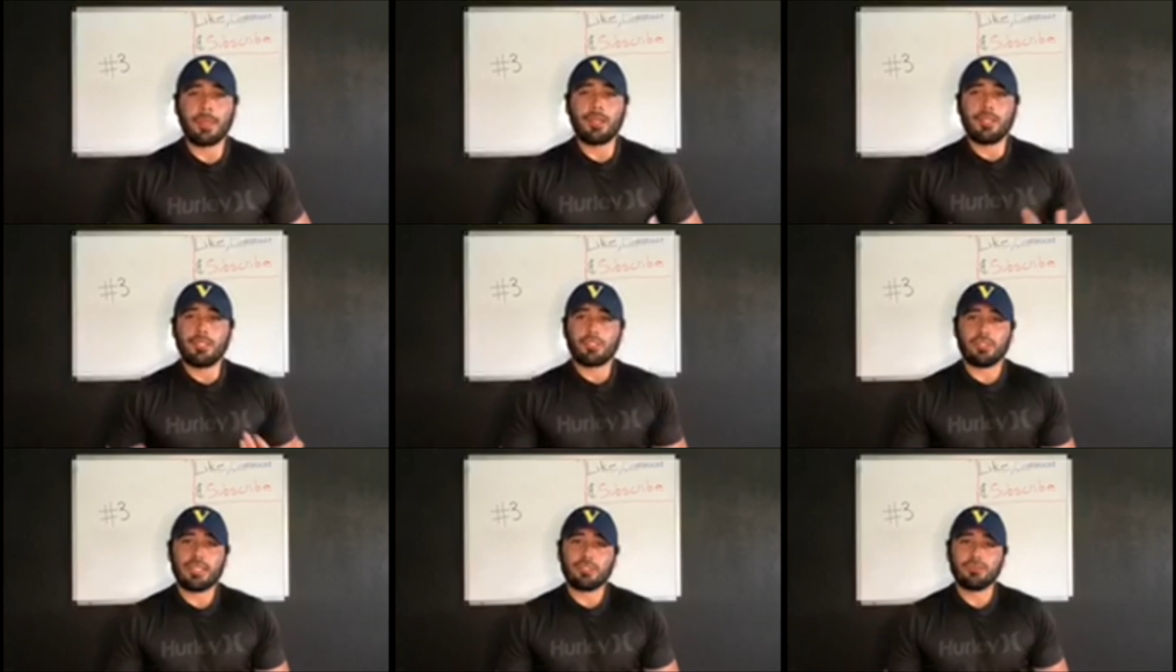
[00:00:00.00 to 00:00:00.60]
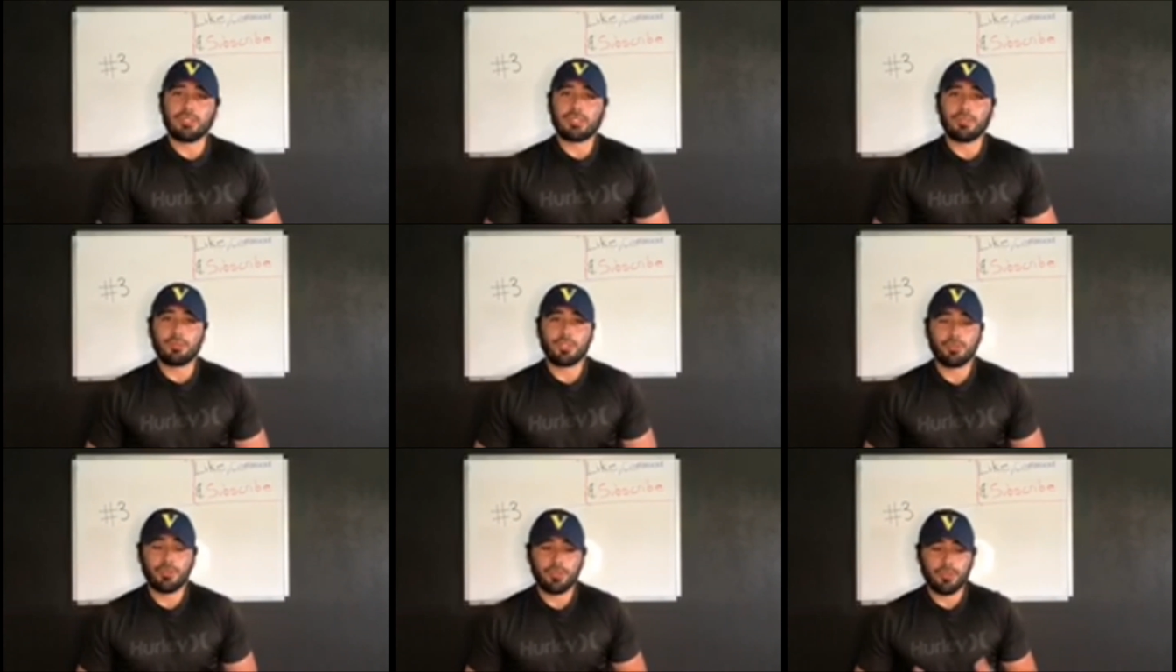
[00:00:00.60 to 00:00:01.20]
So that's reason number
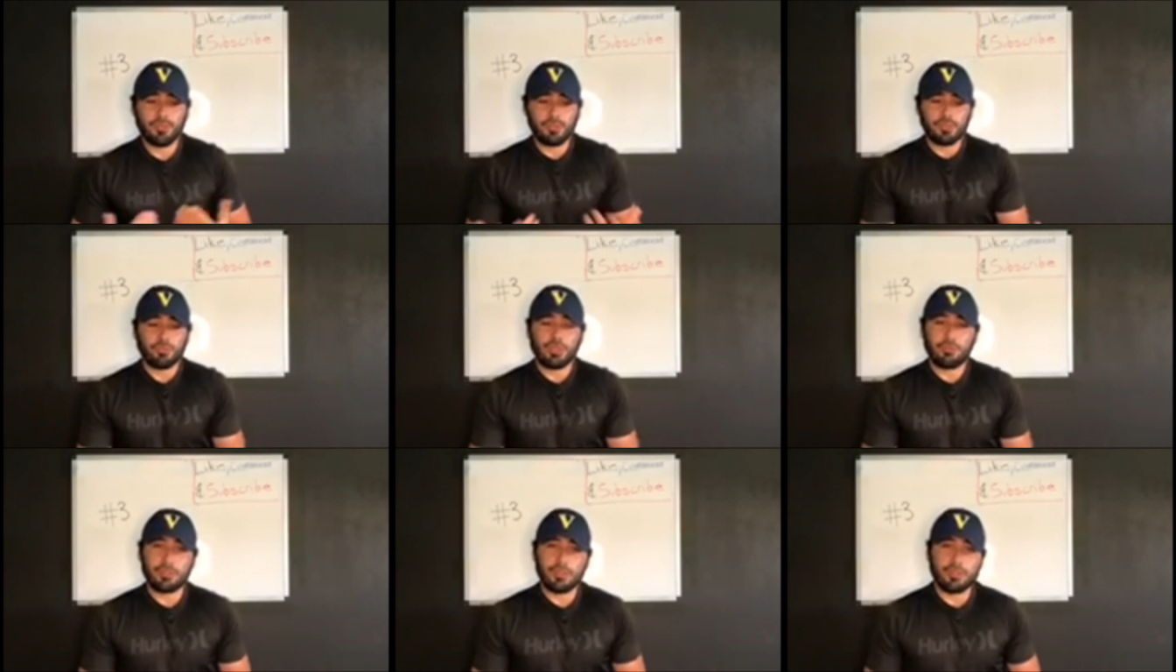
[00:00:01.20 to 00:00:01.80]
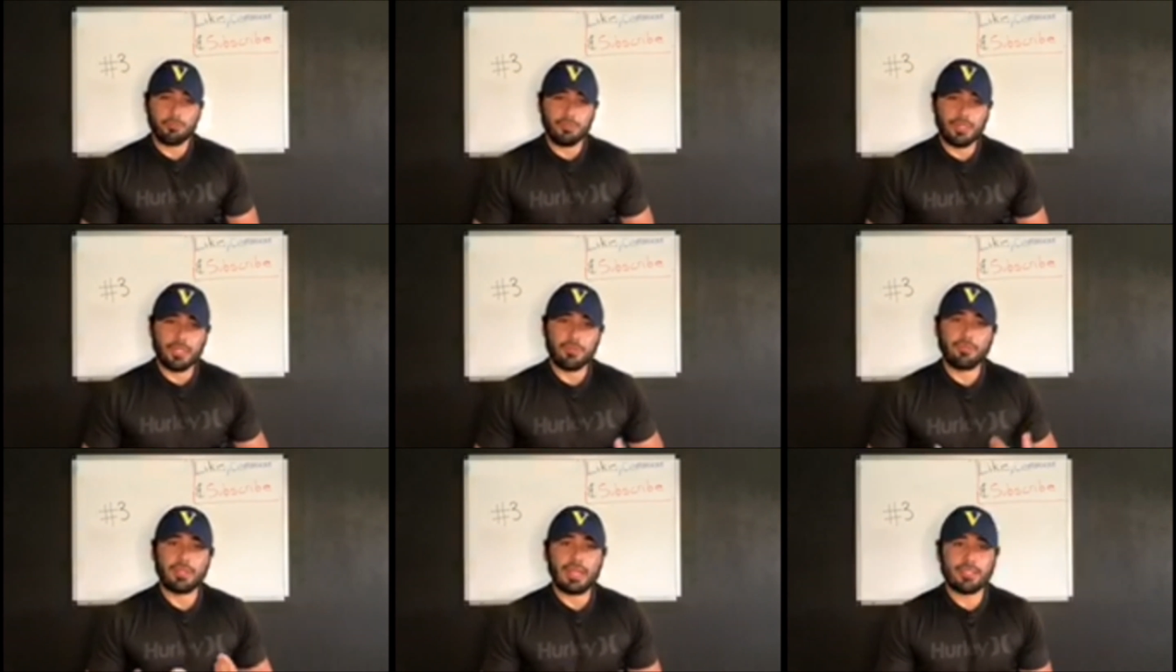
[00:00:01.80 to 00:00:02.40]
3, the reason why I want to become
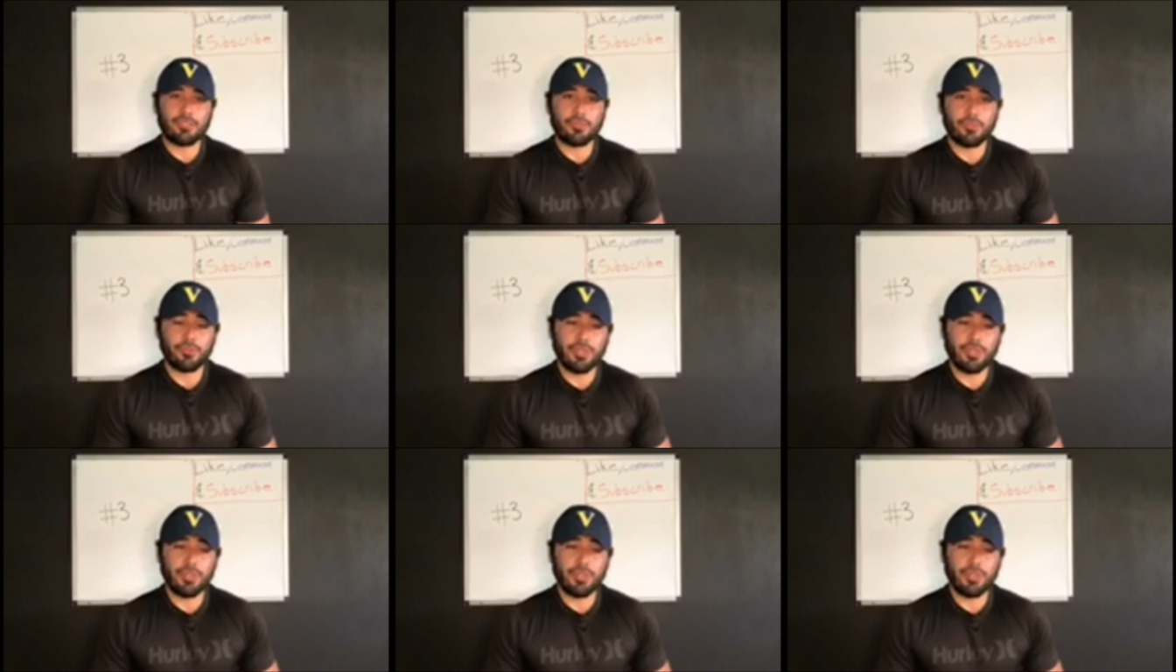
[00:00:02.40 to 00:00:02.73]
financial free.